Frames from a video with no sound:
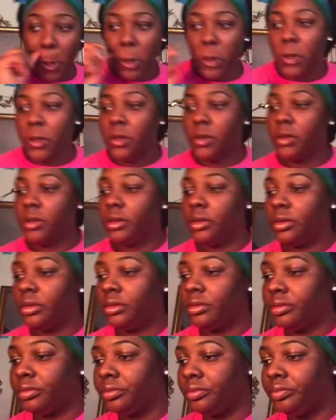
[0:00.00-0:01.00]
anything
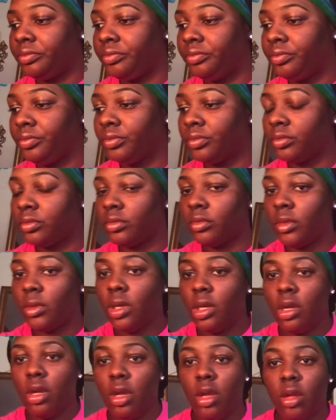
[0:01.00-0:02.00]

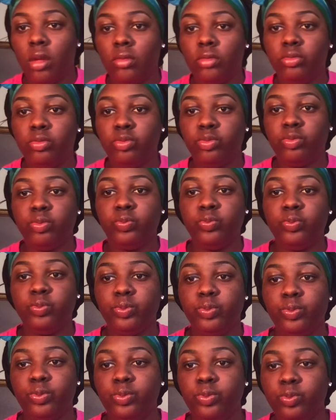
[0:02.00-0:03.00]
magnificent on my
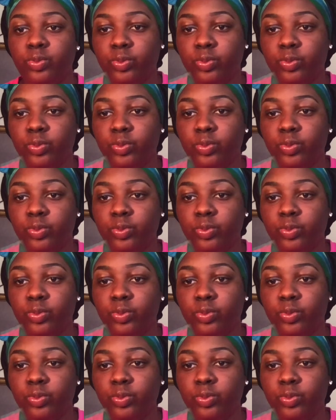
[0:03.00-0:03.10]
eyes.